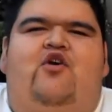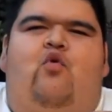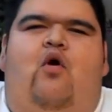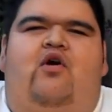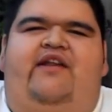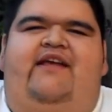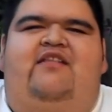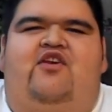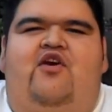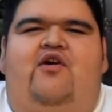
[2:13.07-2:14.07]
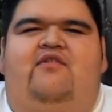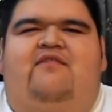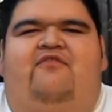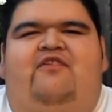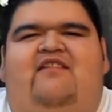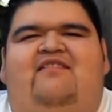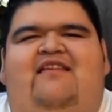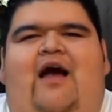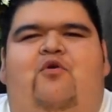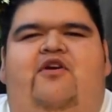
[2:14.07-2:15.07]
quality in the nose of just
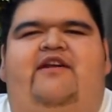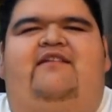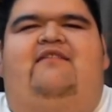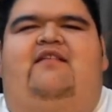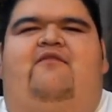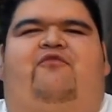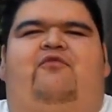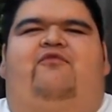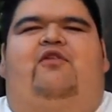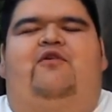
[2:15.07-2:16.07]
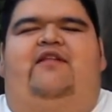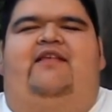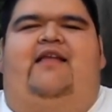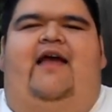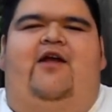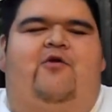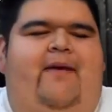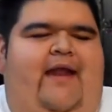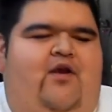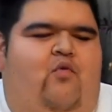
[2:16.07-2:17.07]
sourness and the floating and that
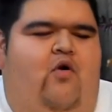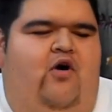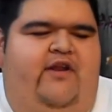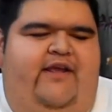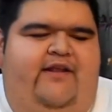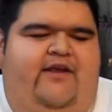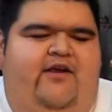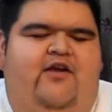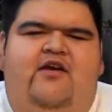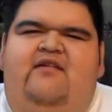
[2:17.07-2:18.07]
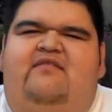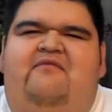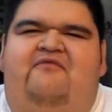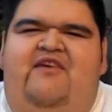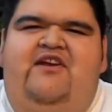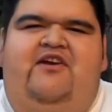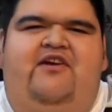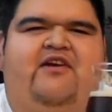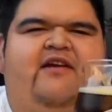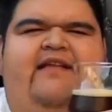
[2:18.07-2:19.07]
aromatic quality in here. Some
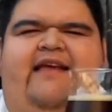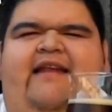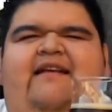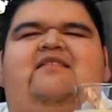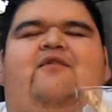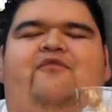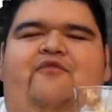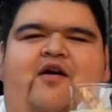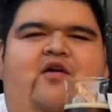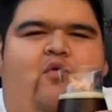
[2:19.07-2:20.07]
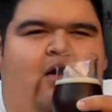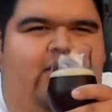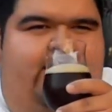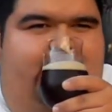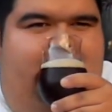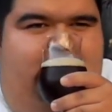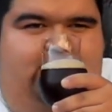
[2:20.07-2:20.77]
vinegar, that nice little funk quality